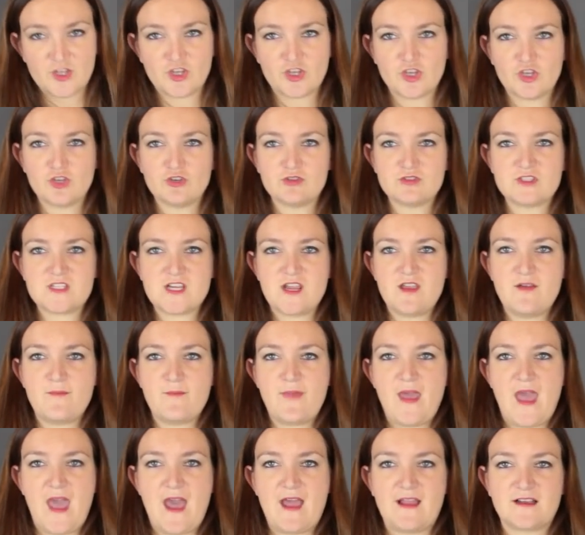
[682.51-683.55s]
huge
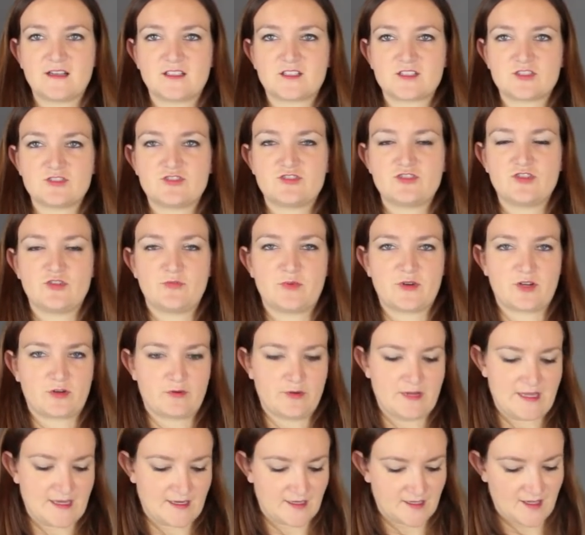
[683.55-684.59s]
impact, super
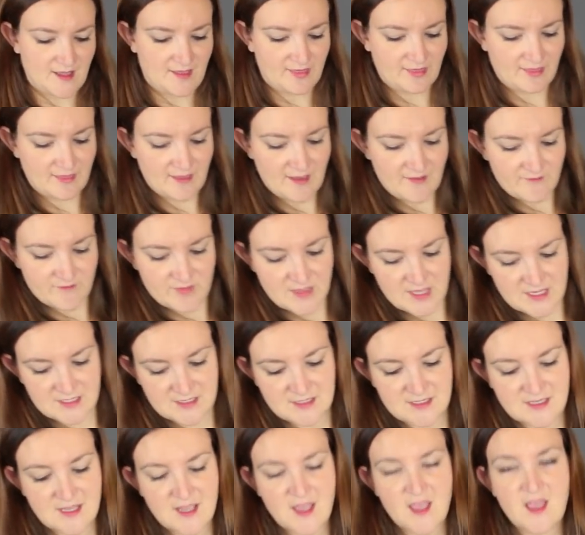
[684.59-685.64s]
quick. I love
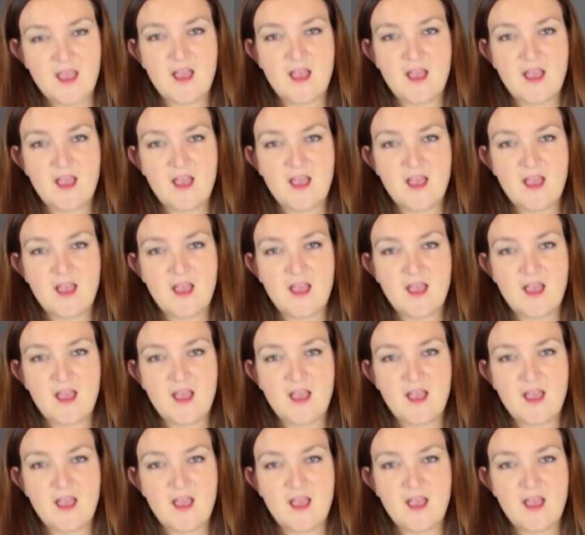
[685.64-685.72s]
this.